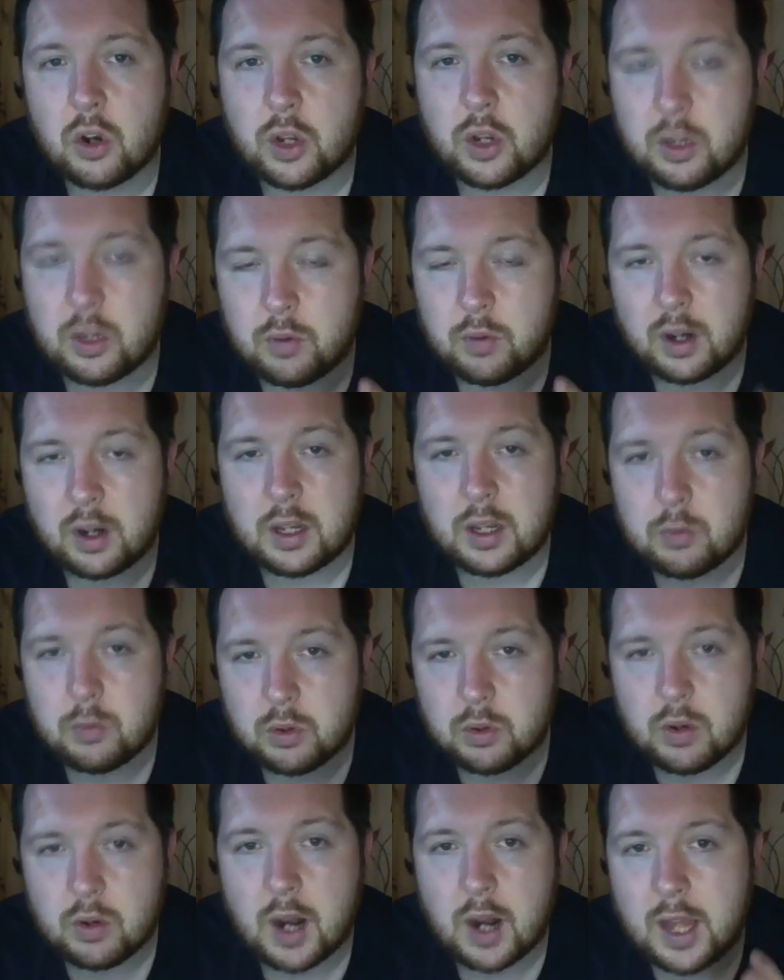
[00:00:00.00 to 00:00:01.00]
He would
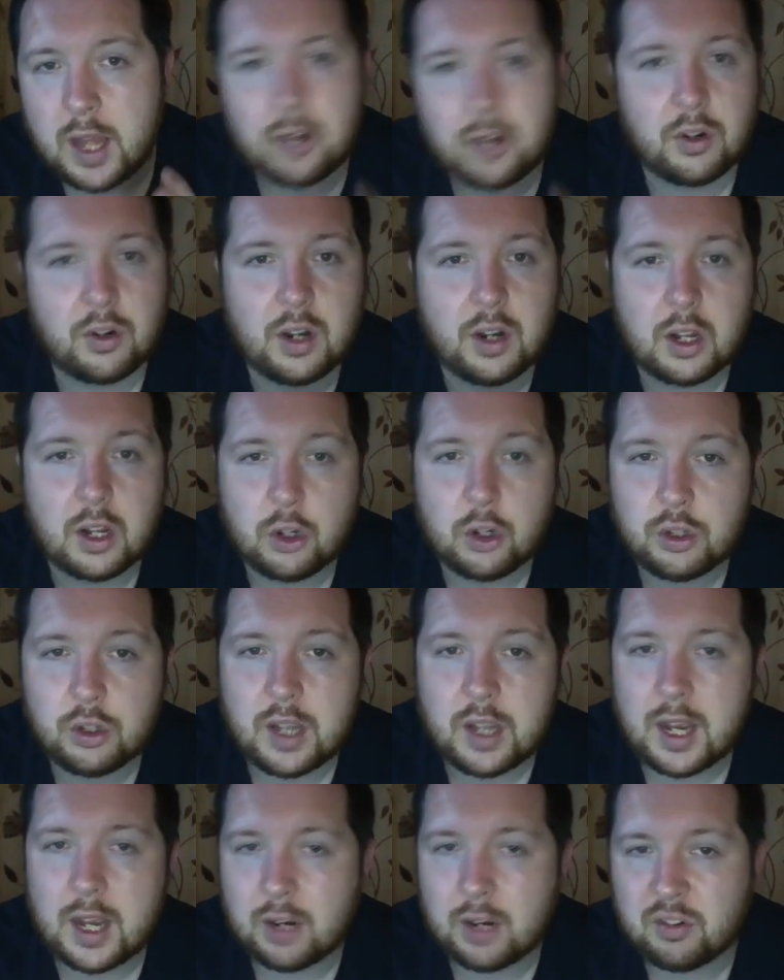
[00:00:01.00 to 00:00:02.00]
rely on a good
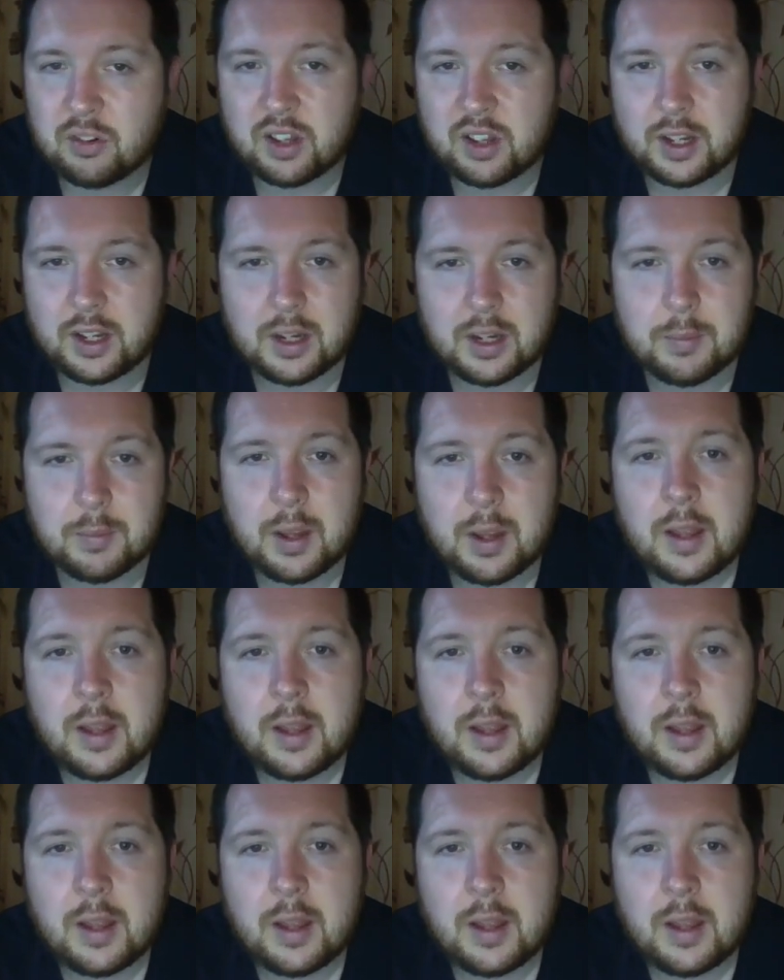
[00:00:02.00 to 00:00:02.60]
10 outside him,